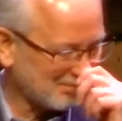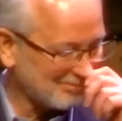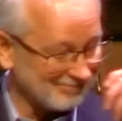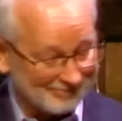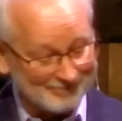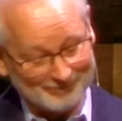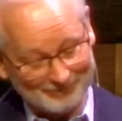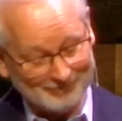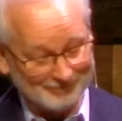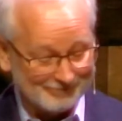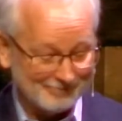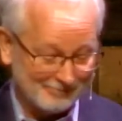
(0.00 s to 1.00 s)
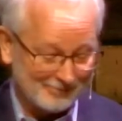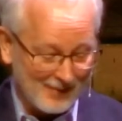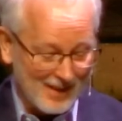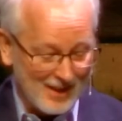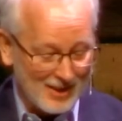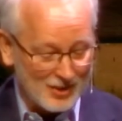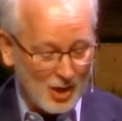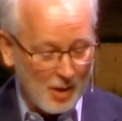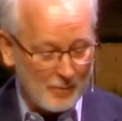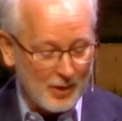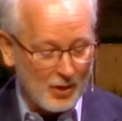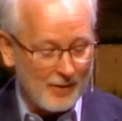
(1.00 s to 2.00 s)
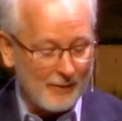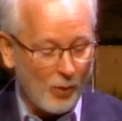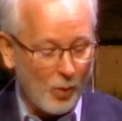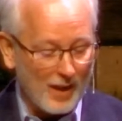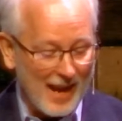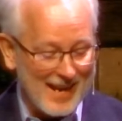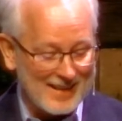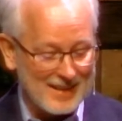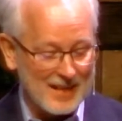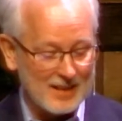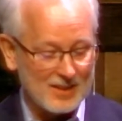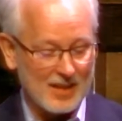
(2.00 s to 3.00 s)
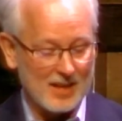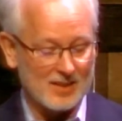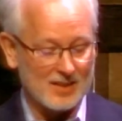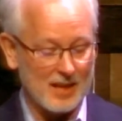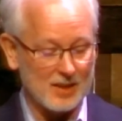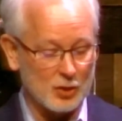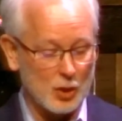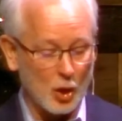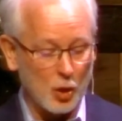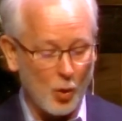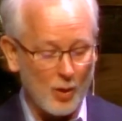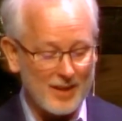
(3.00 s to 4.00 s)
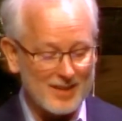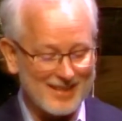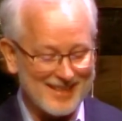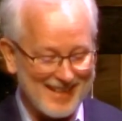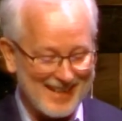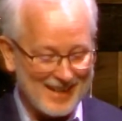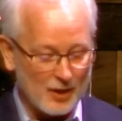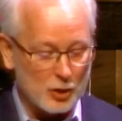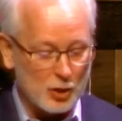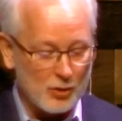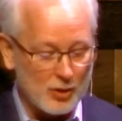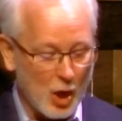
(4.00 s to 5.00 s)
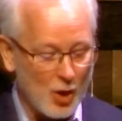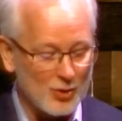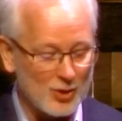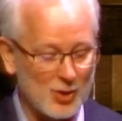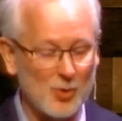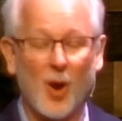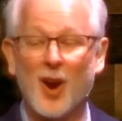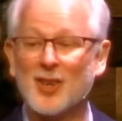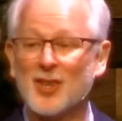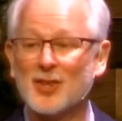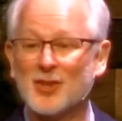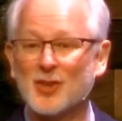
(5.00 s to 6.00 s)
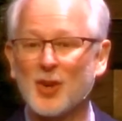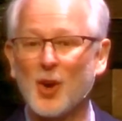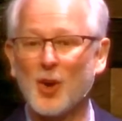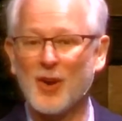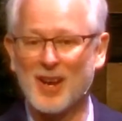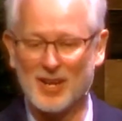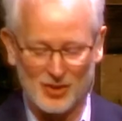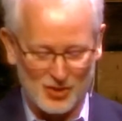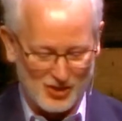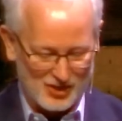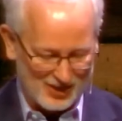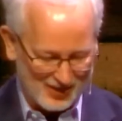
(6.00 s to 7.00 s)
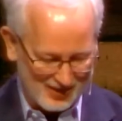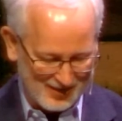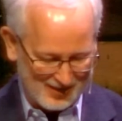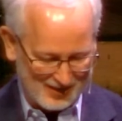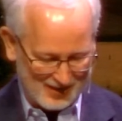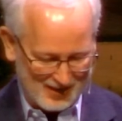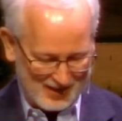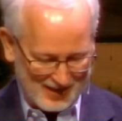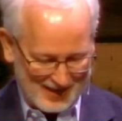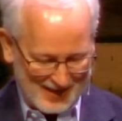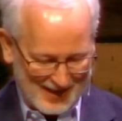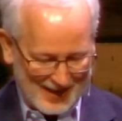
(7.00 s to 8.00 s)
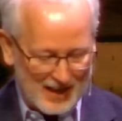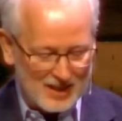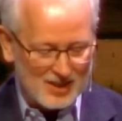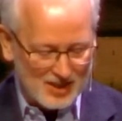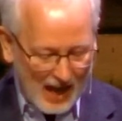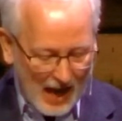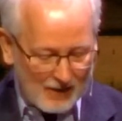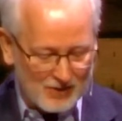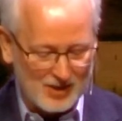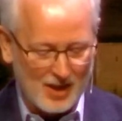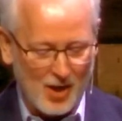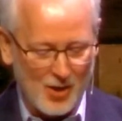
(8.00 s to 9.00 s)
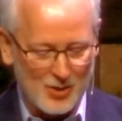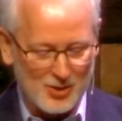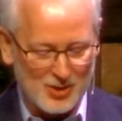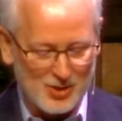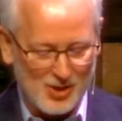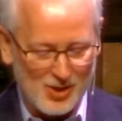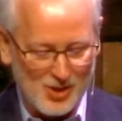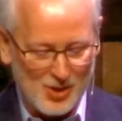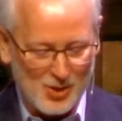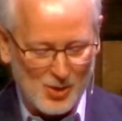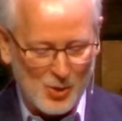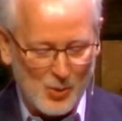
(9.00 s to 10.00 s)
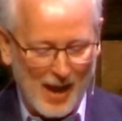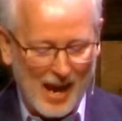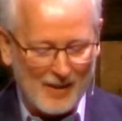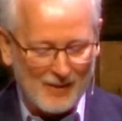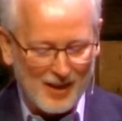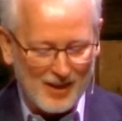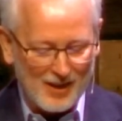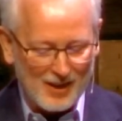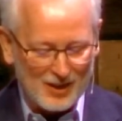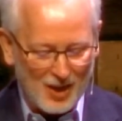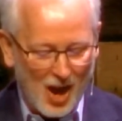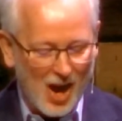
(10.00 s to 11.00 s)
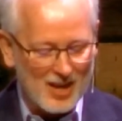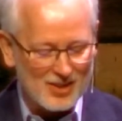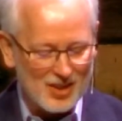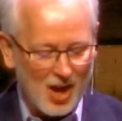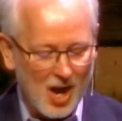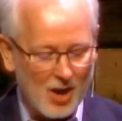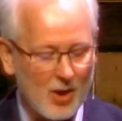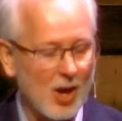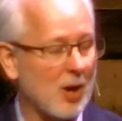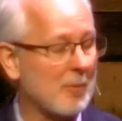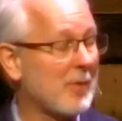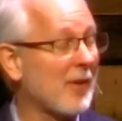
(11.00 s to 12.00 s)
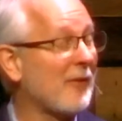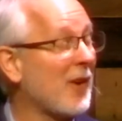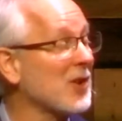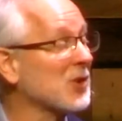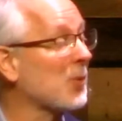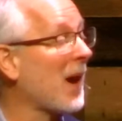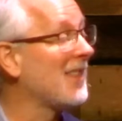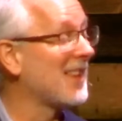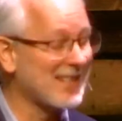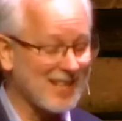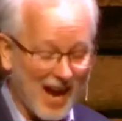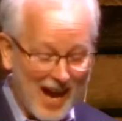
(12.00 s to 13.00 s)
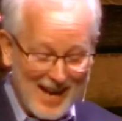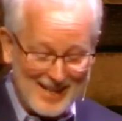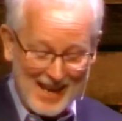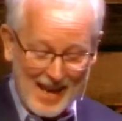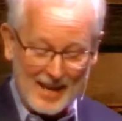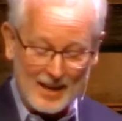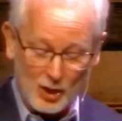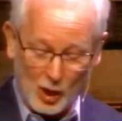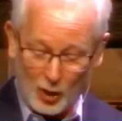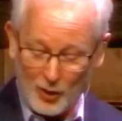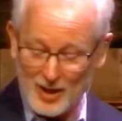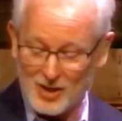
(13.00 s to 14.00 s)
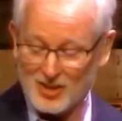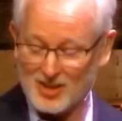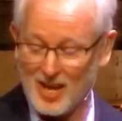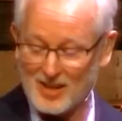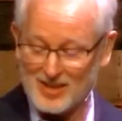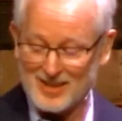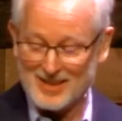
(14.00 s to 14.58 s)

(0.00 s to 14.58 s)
Mm-hmm. Psalm 34 18 says this The Lord is near to those who are discouraged, He saves those who have lost all hope. The first way that God encourages us is